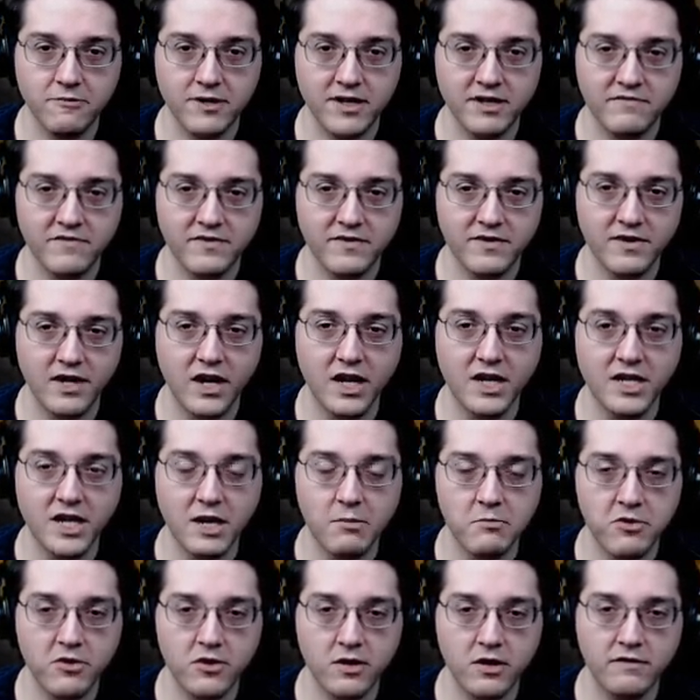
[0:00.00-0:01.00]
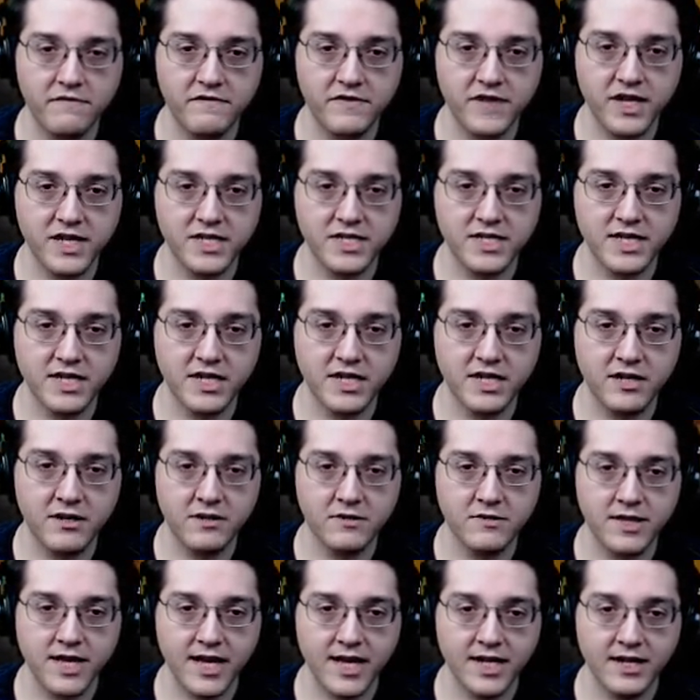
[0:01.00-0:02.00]
rid of a number of things in
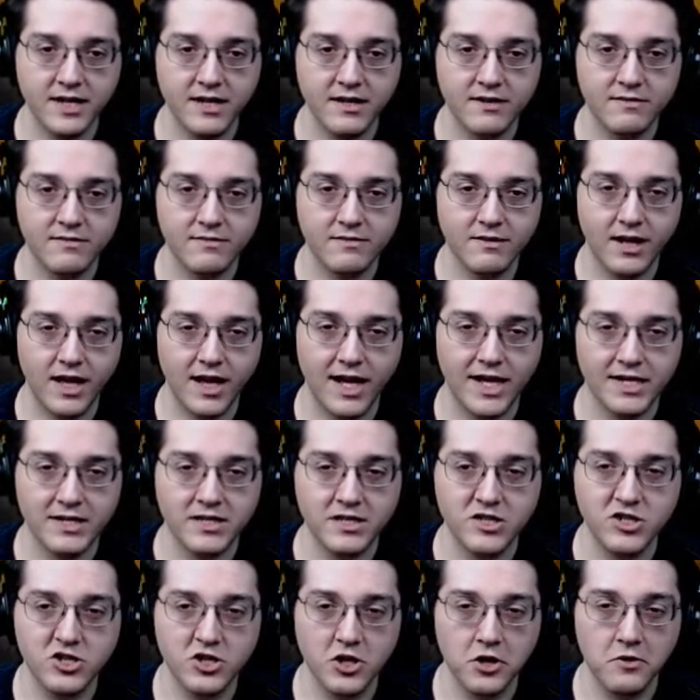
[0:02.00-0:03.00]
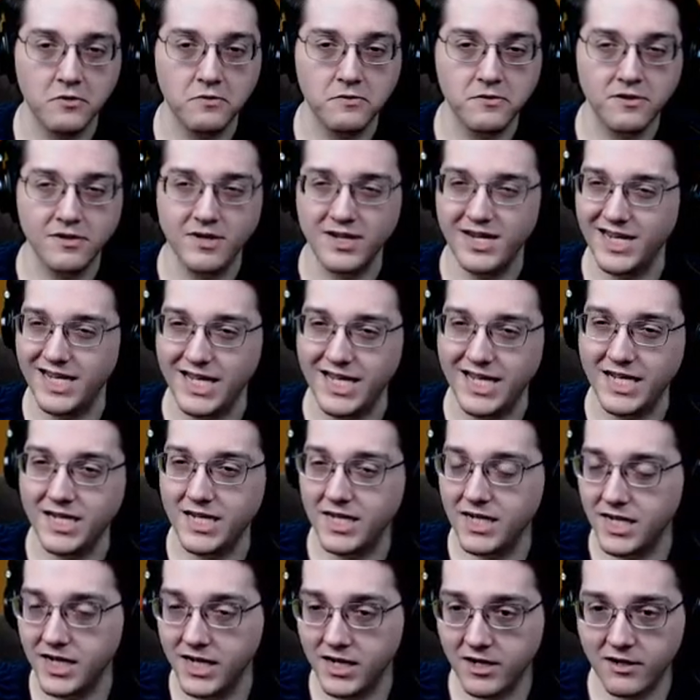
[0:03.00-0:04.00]
here that I don't need
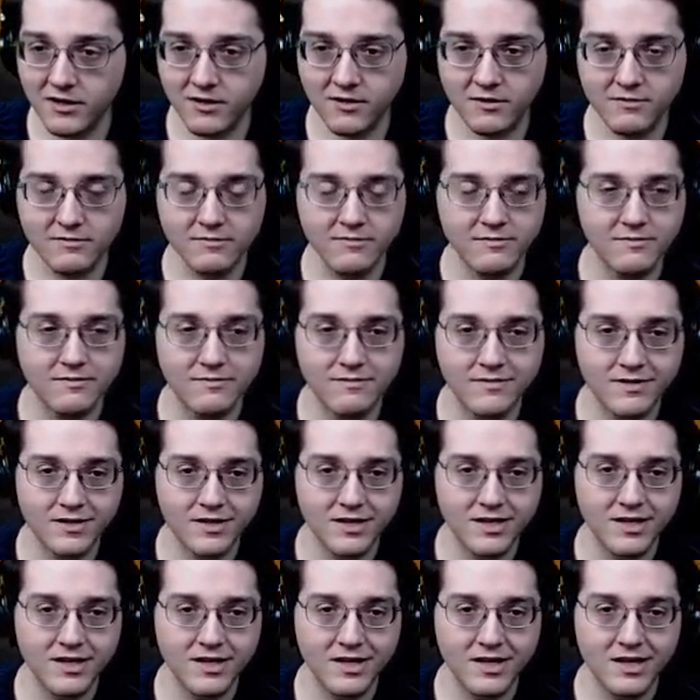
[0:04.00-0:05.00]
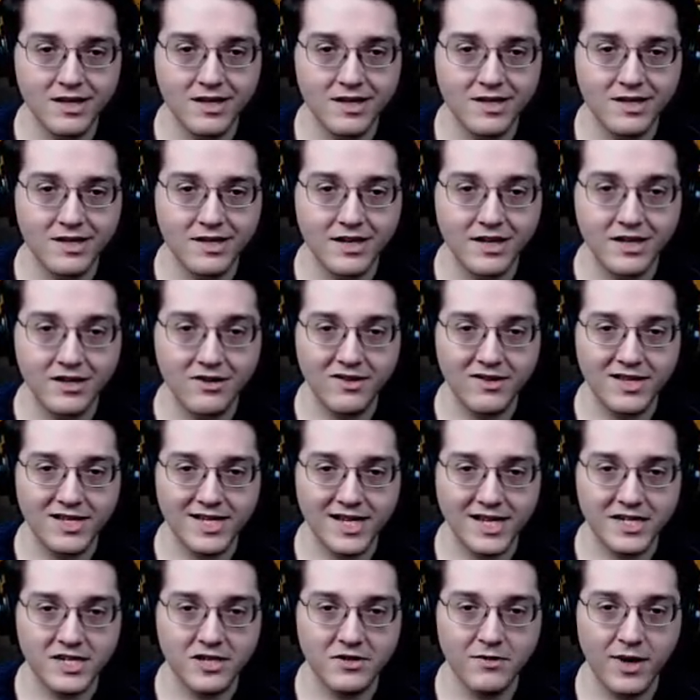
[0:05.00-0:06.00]
here. You know,
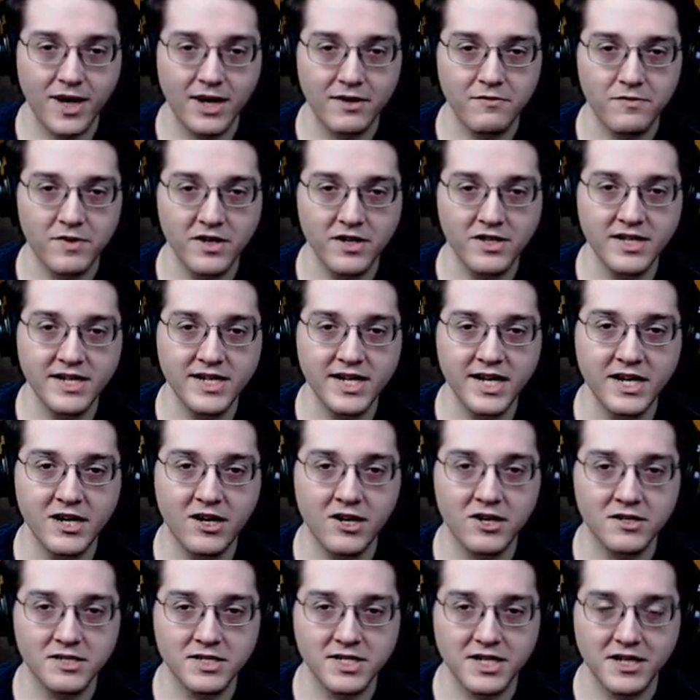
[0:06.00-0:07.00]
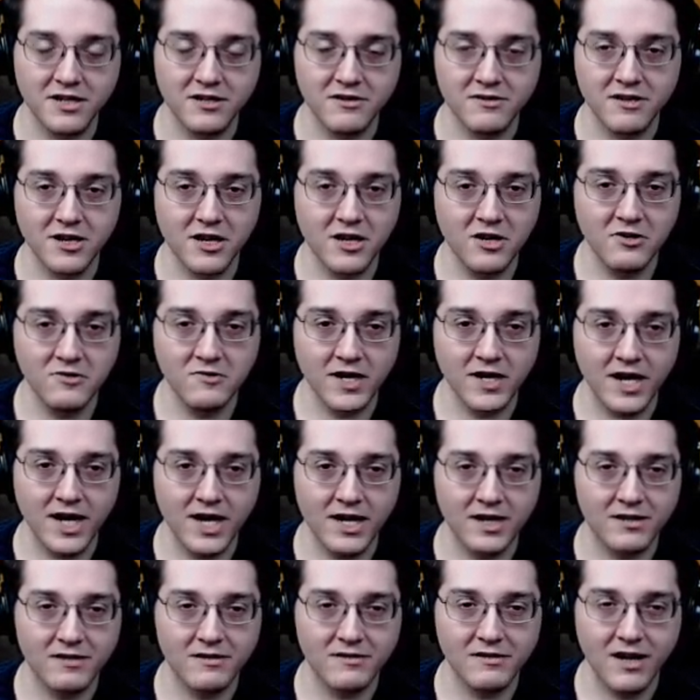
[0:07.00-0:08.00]
like, do I really need auogs here? No,
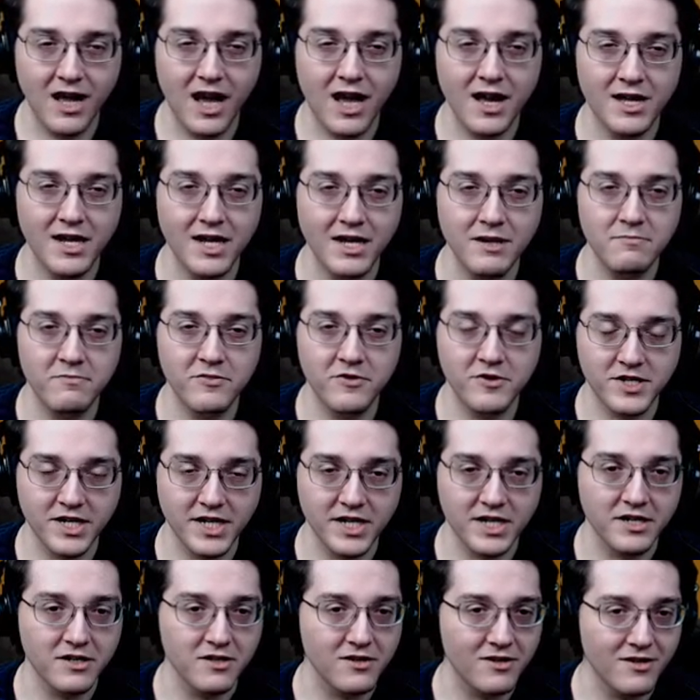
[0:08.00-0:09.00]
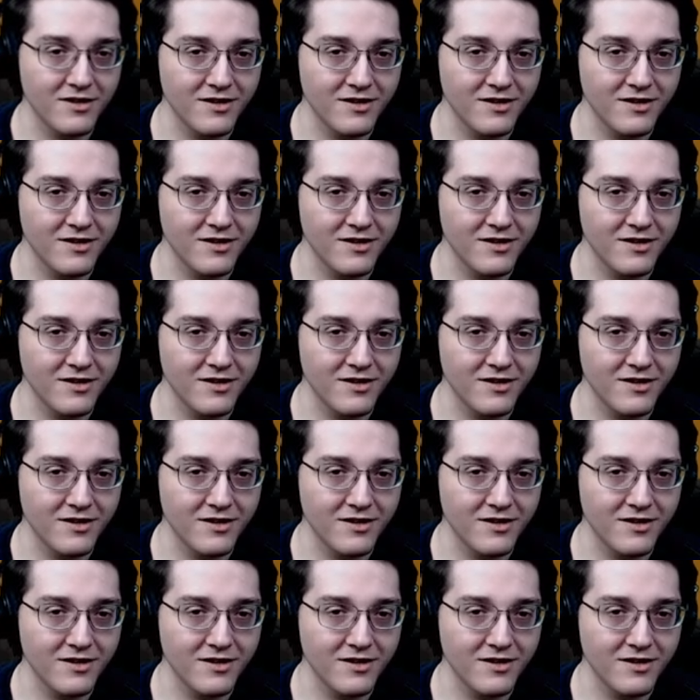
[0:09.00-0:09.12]
not not in particular.